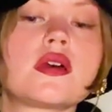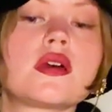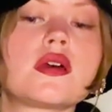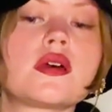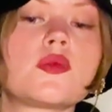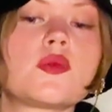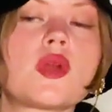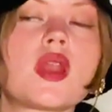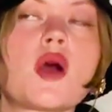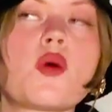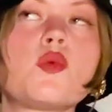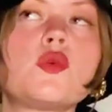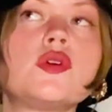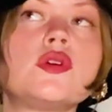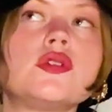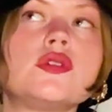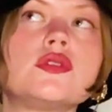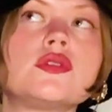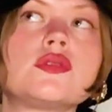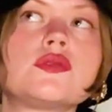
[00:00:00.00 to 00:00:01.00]
well, I
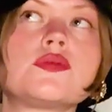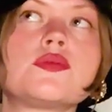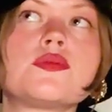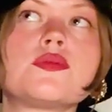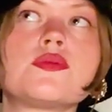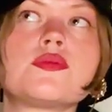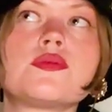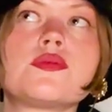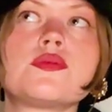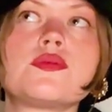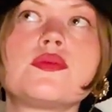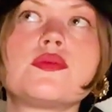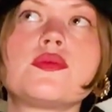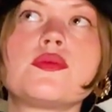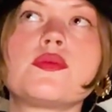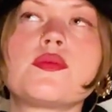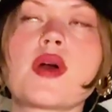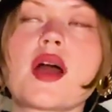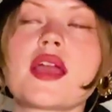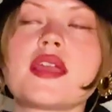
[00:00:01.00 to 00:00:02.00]
would,
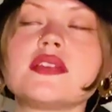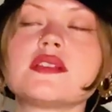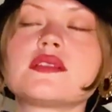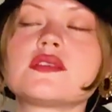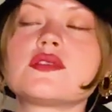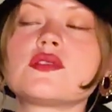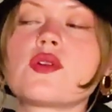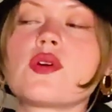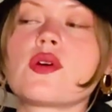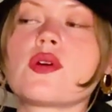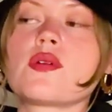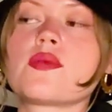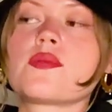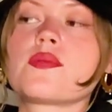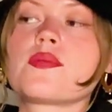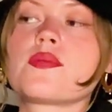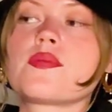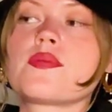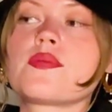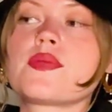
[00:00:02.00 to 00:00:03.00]
but it's not.
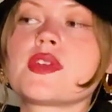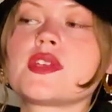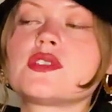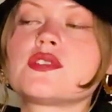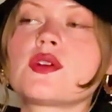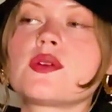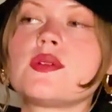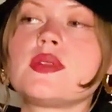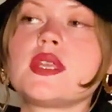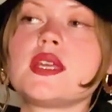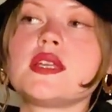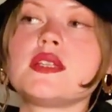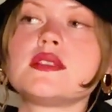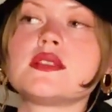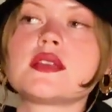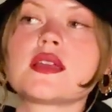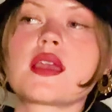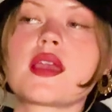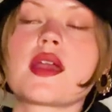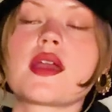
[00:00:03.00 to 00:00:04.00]
There's no need
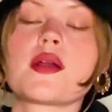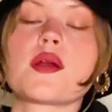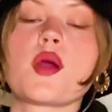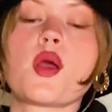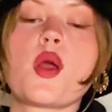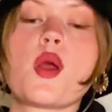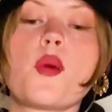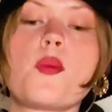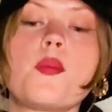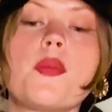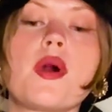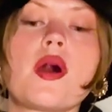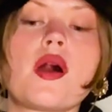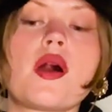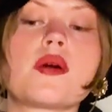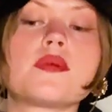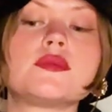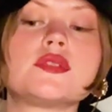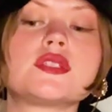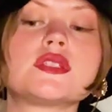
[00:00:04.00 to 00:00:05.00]
to get, but
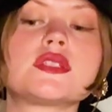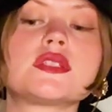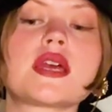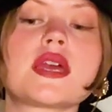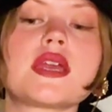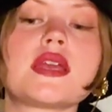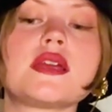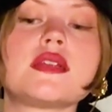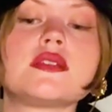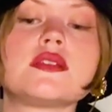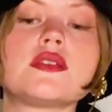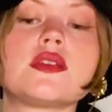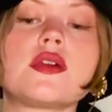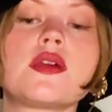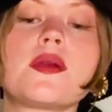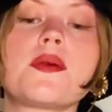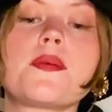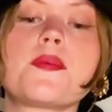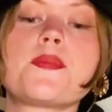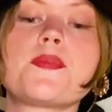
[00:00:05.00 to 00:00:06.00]
I'm just saying
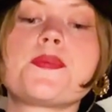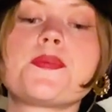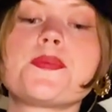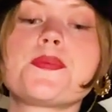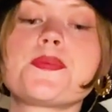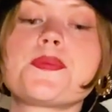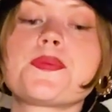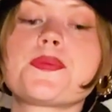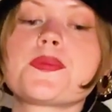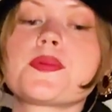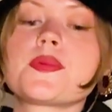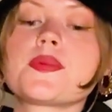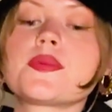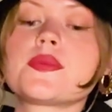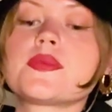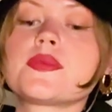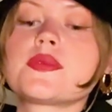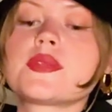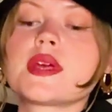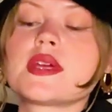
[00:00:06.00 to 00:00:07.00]

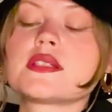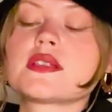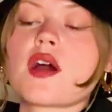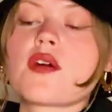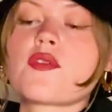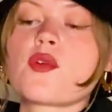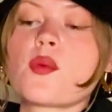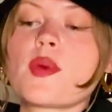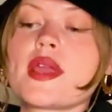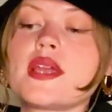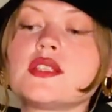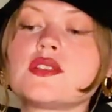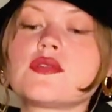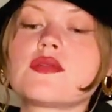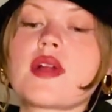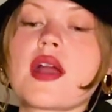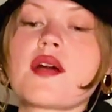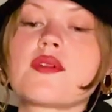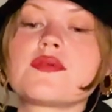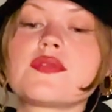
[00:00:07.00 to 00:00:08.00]
there's other ways
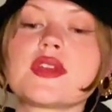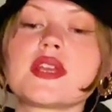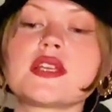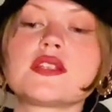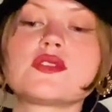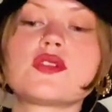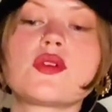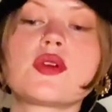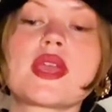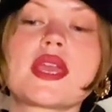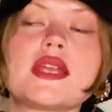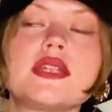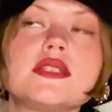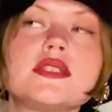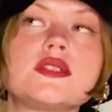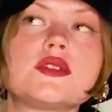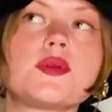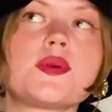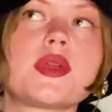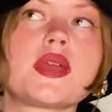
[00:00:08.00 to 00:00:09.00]
around things. Look
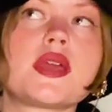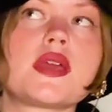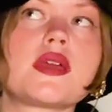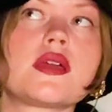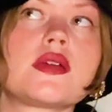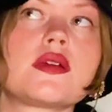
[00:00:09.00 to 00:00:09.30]
into it.